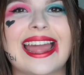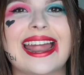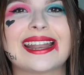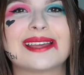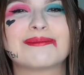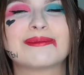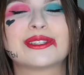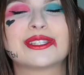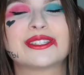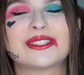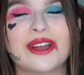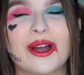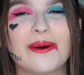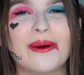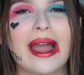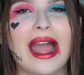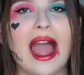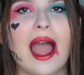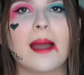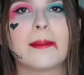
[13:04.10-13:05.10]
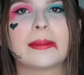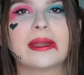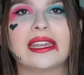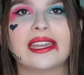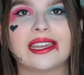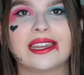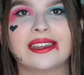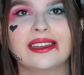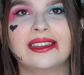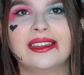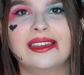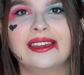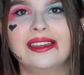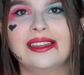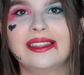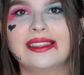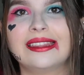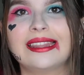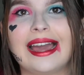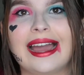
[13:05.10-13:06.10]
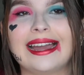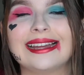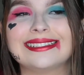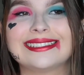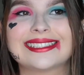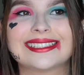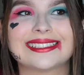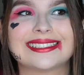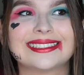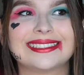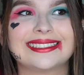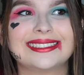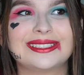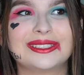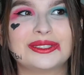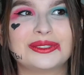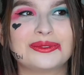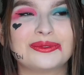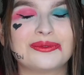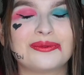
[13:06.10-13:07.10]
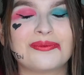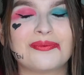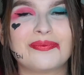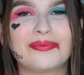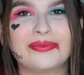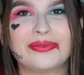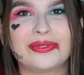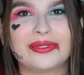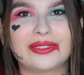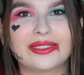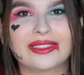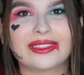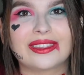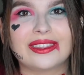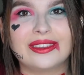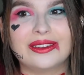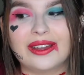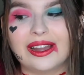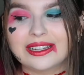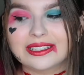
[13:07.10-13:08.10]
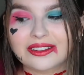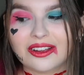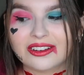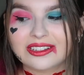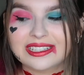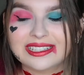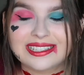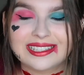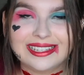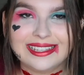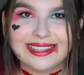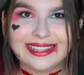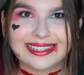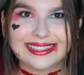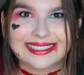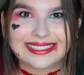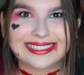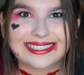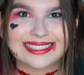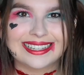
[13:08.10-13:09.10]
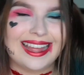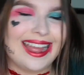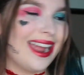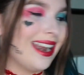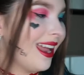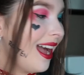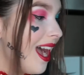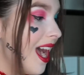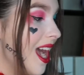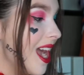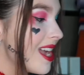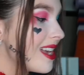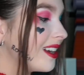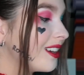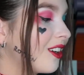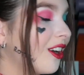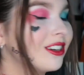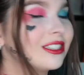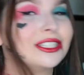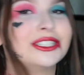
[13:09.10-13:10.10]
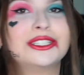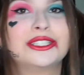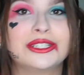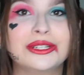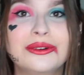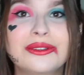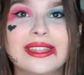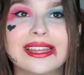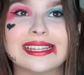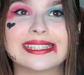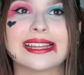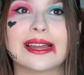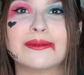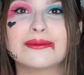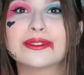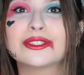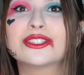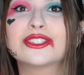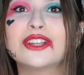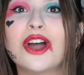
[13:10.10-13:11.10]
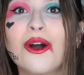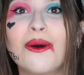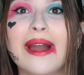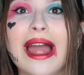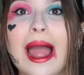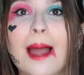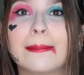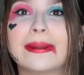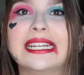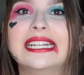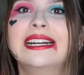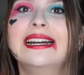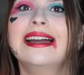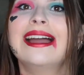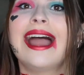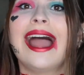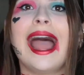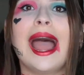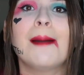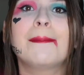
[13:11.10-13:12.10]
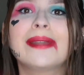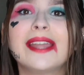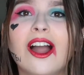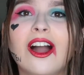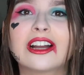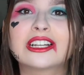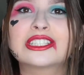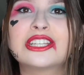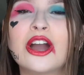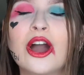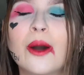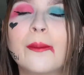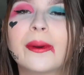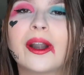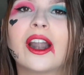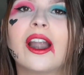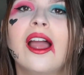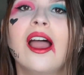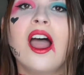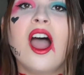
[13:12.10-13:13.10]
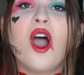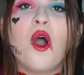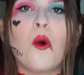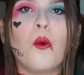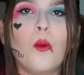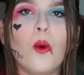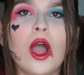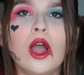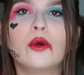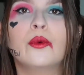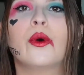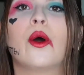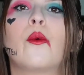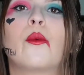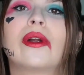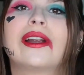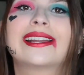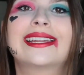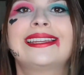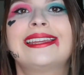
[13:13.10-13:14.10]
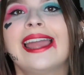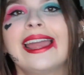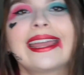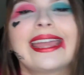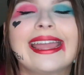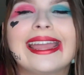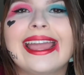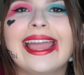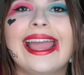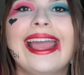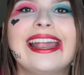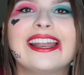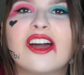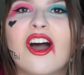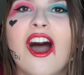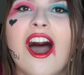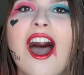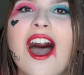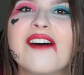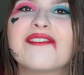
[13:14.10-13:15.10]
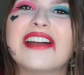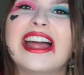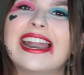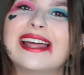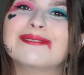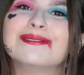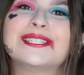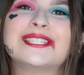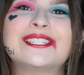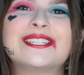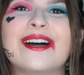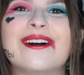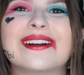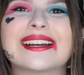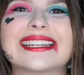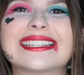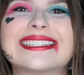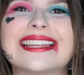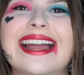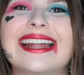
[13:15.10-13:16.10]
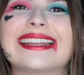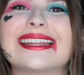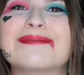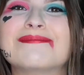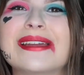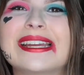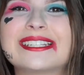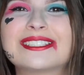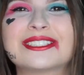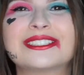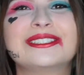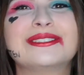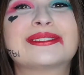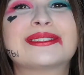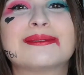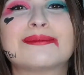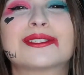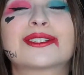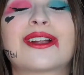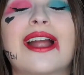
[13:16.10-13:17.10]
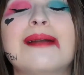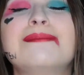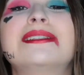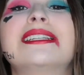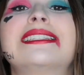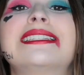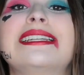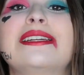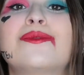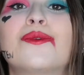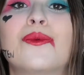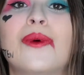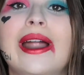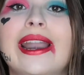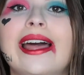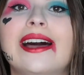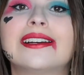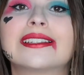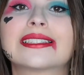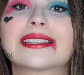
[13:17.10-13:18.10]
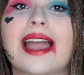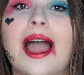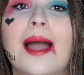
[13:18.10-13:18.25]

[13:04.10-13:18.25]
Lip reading: and I'm so happy that you guys got to see this and I got to do this. I'm so happy. Happy October. Woo! We're kicking it off and I'm so excited. Make sure you subscribe to see what else